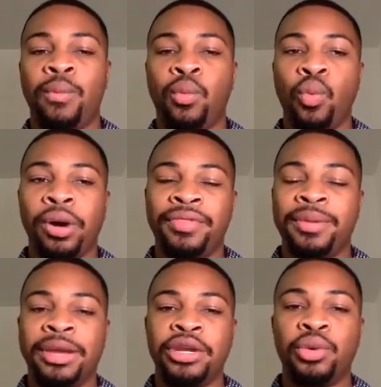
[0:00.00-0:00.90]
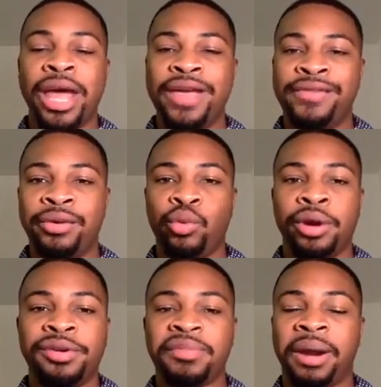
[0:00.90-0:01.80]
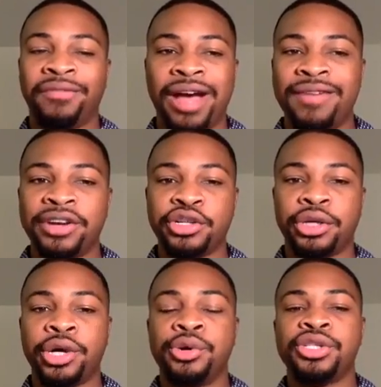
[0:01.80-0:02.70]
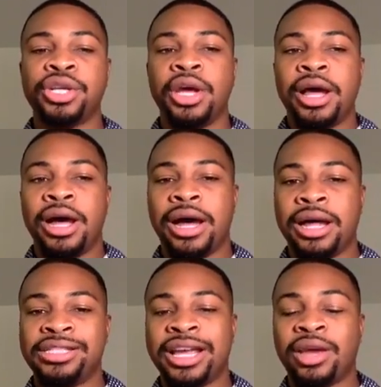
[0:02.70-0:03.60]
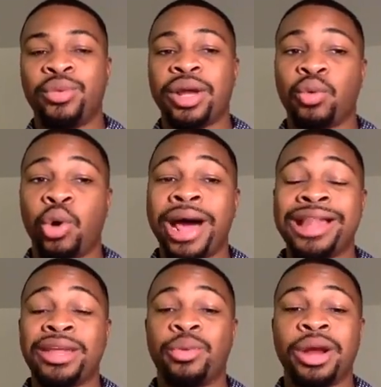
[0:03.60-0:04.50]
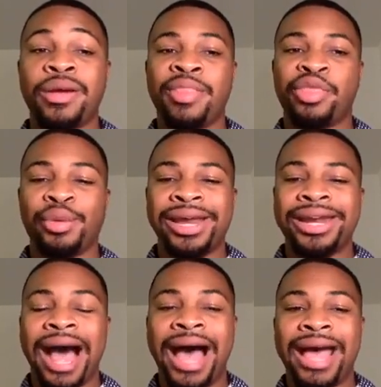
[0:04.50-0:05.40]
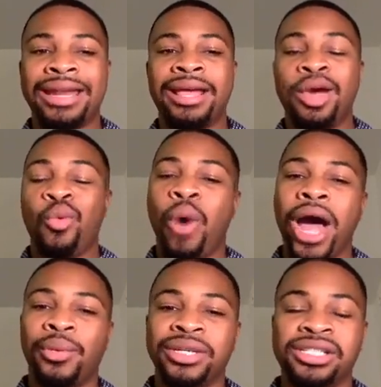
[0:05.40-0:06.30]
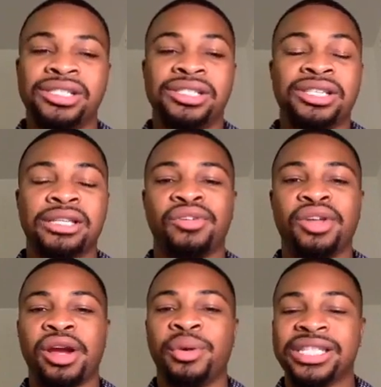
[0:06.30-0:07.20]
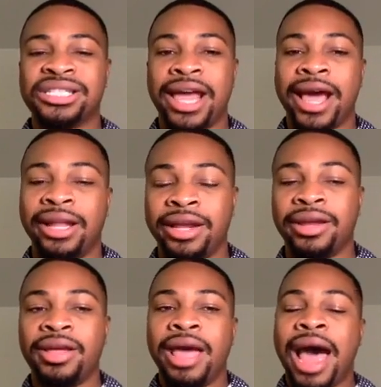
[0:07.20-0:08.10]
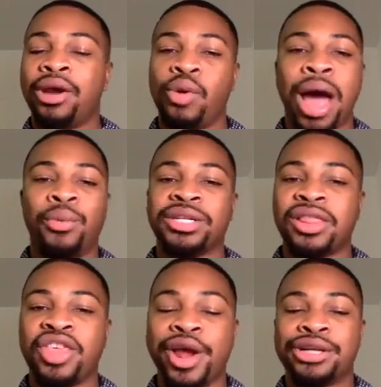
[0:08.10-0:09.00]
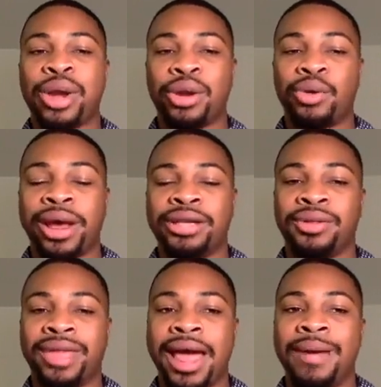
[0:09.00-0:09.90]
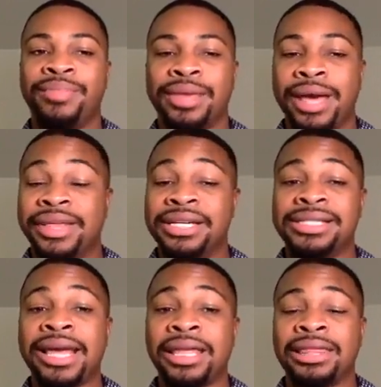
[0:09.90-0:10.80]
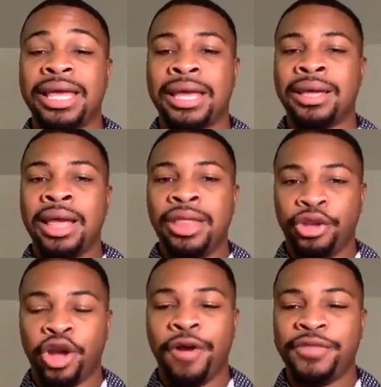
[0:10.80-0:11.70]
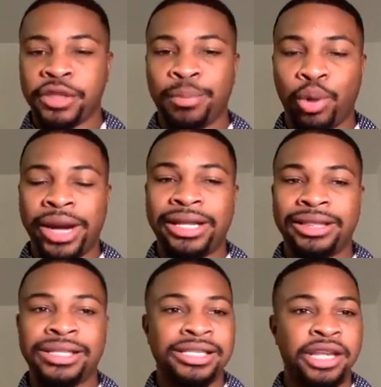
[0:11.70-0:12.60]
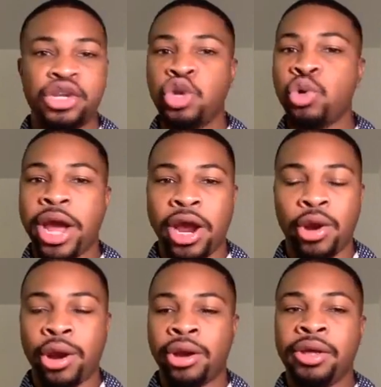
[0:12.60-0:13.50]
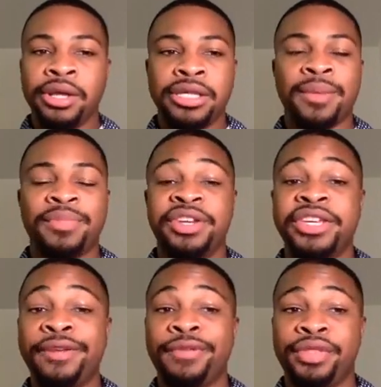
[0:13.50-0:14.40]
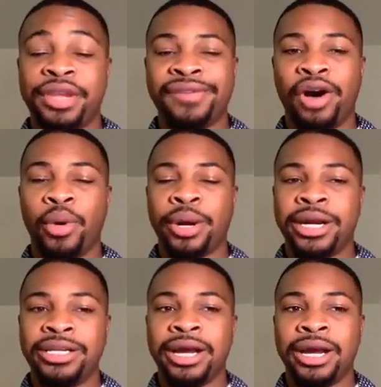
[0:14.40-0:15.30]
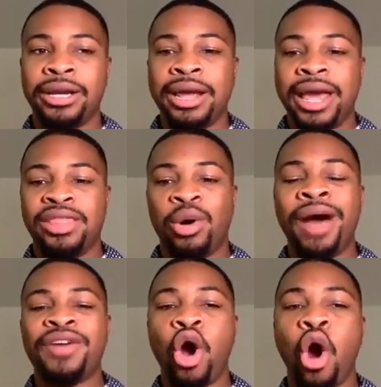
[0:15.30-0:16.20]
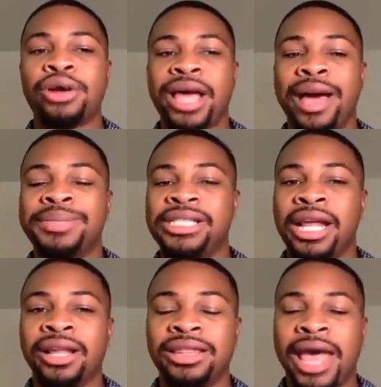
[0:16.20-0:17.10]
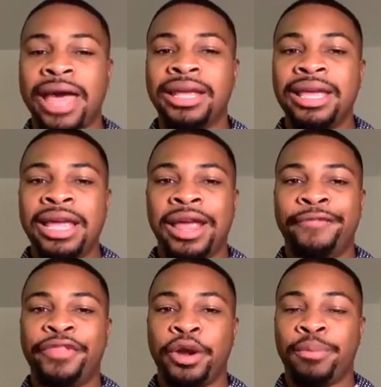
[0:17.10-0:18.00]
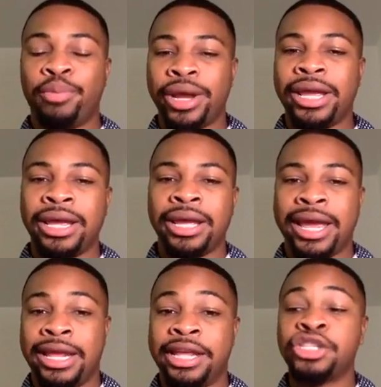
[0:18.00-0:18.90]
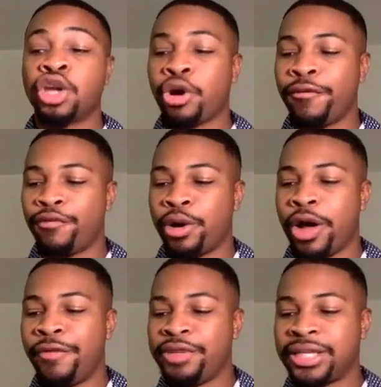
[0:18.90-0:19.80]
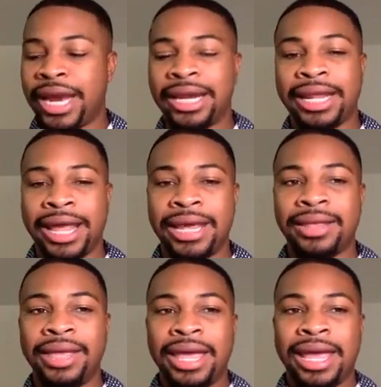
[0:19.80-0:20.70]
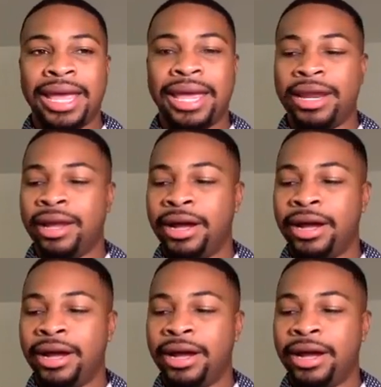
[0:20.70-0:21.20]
One of them at New Haven, where he was about a 500 coach. Second one at Rhode Island, where he went 3-9. Why wasn't he successful there? Was it talent? I wasn't there, so I don't answer that. And then the second thing, the Dolphins are branding this as a new era, something different than they've already done, and they'll have a hard time selling that if they're bringing an internal front office candidate and